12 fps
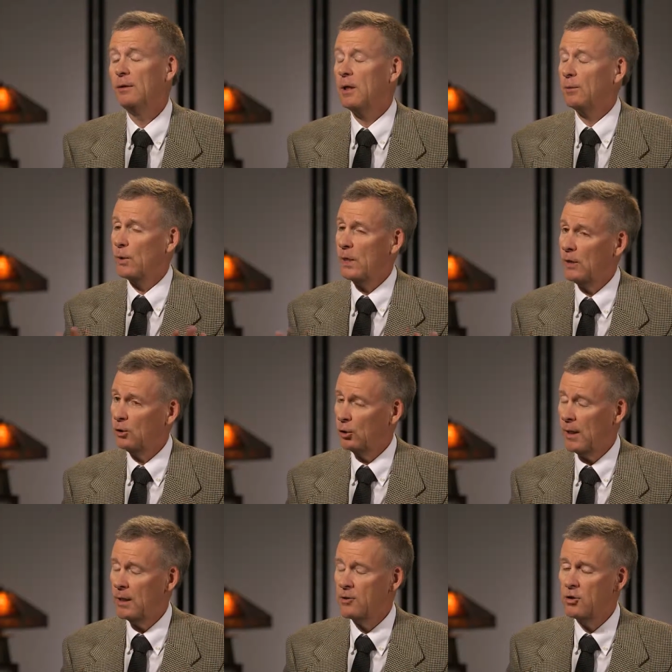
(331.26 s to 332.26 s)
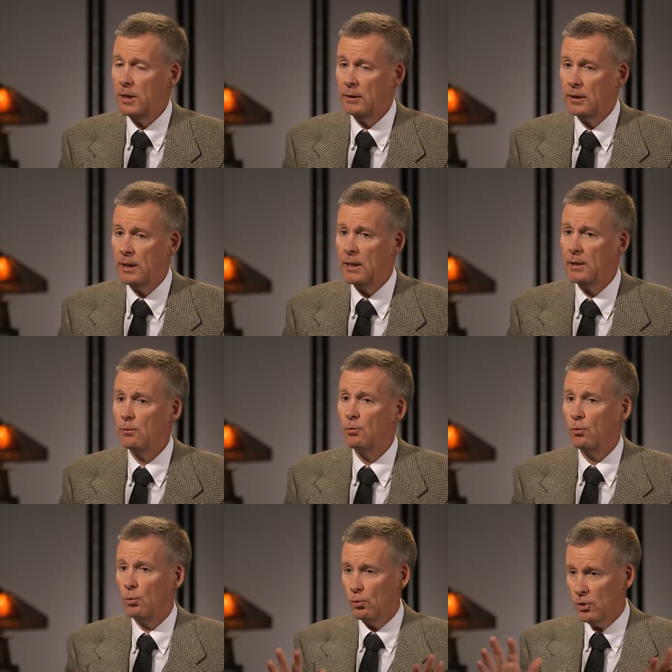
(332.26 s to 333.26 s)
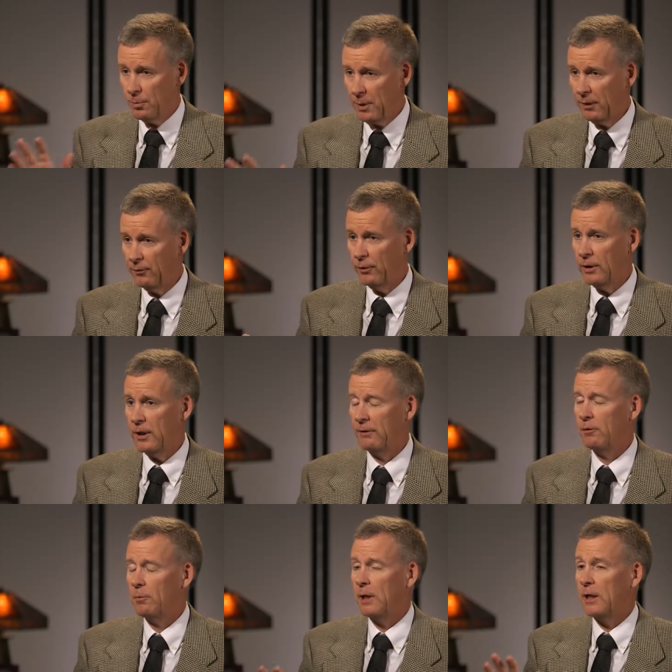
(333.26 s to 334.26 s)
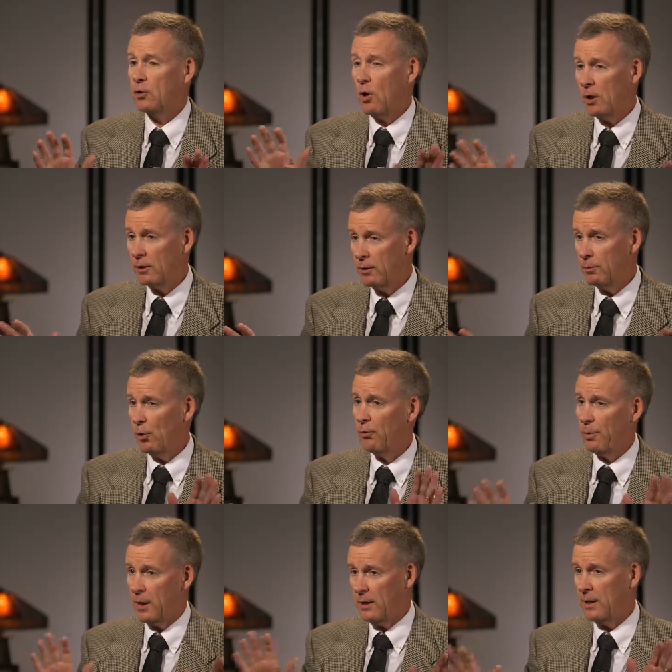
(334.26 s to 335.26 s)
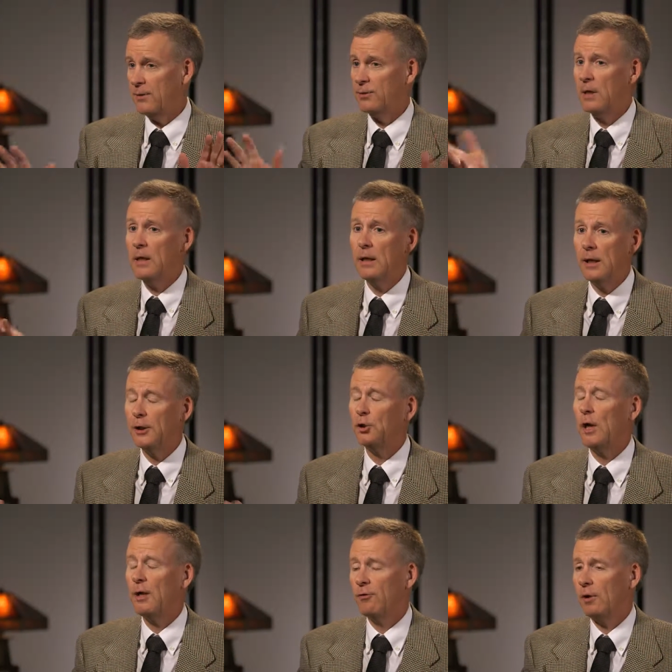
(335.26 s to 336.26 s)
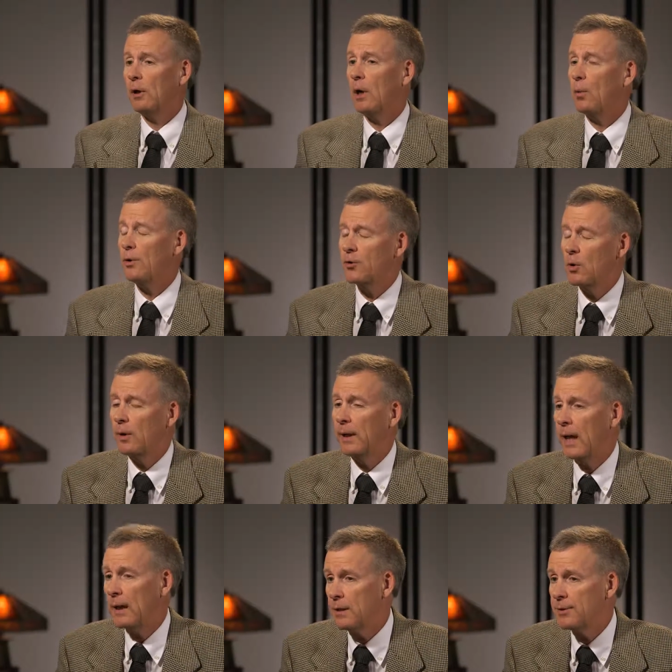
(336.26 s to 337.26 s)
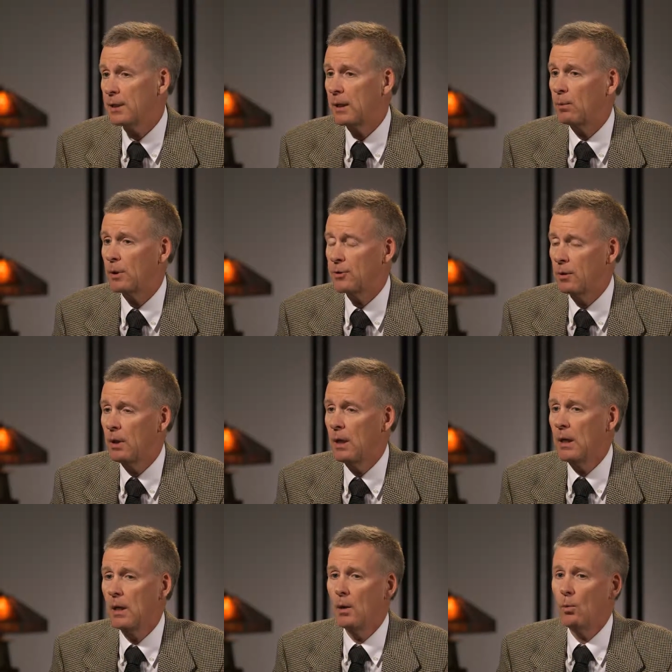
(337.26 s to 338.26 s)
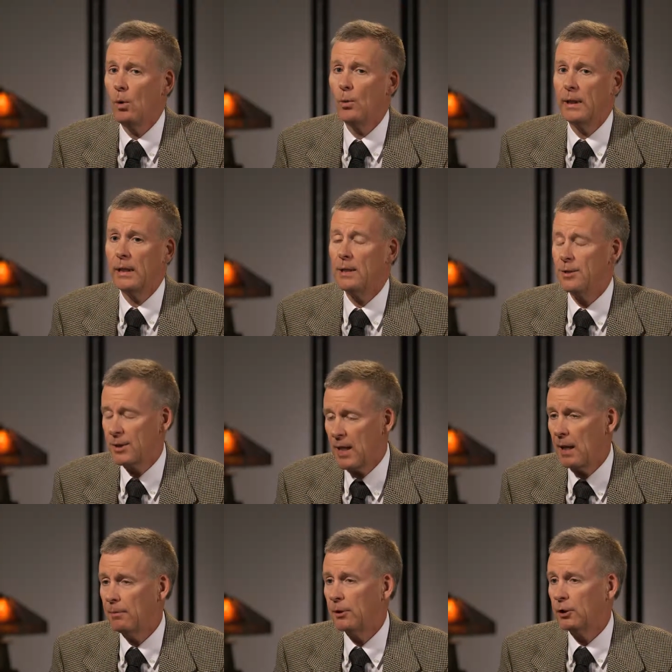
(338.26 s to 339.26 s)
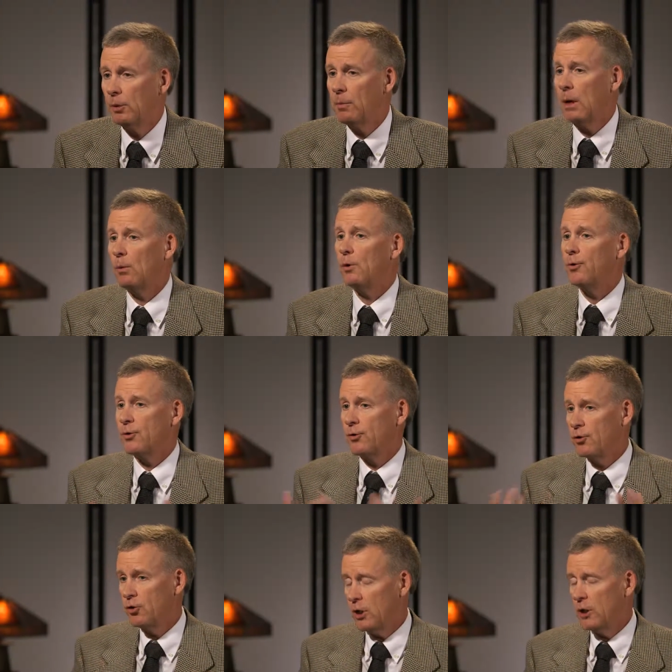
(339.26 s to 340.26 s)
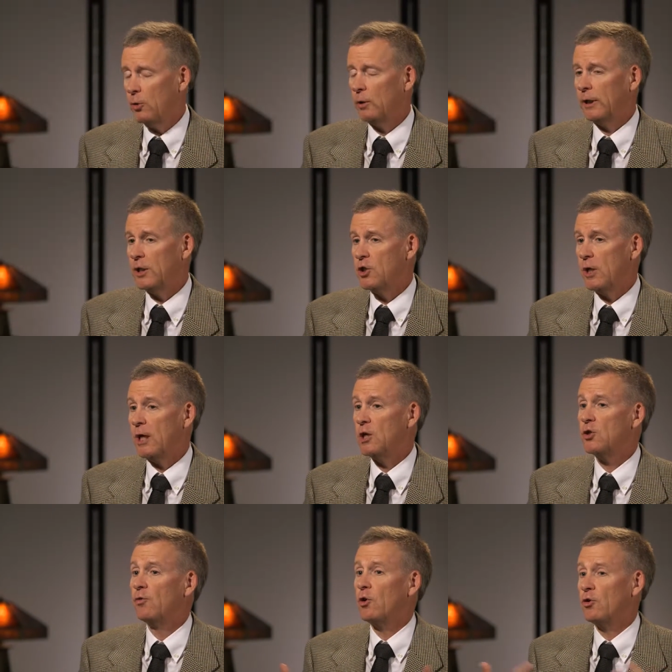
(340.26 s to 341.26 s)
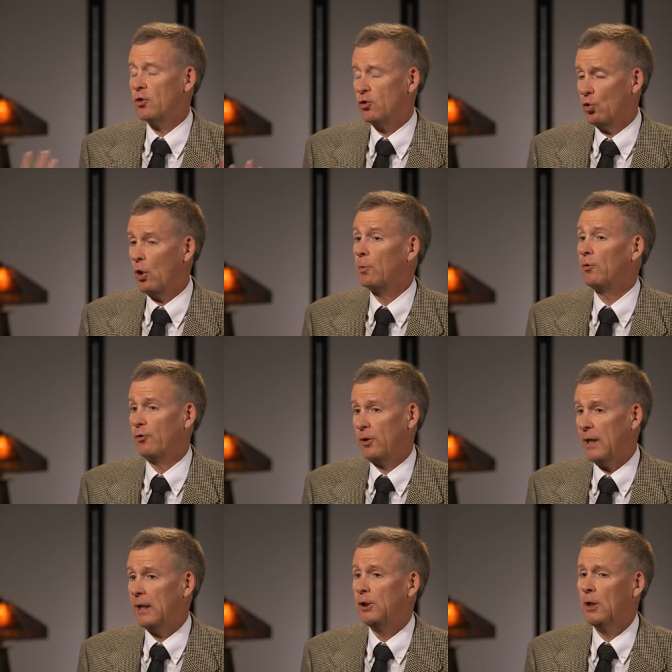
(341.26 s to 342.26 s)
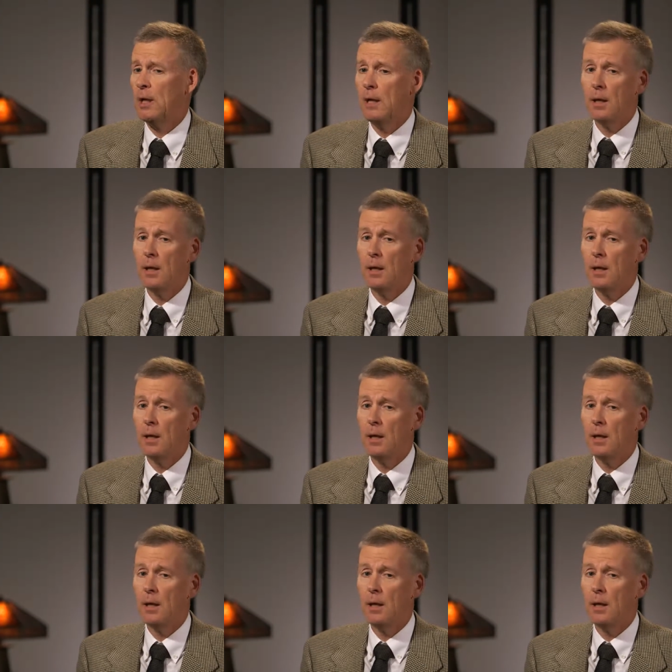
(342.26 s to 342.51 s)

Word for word: And then we try to gently, respectfully to everybody, talk to both parties and try to figure out what's going on and see what, what we can establish about what's genuinely changed versus normal for age.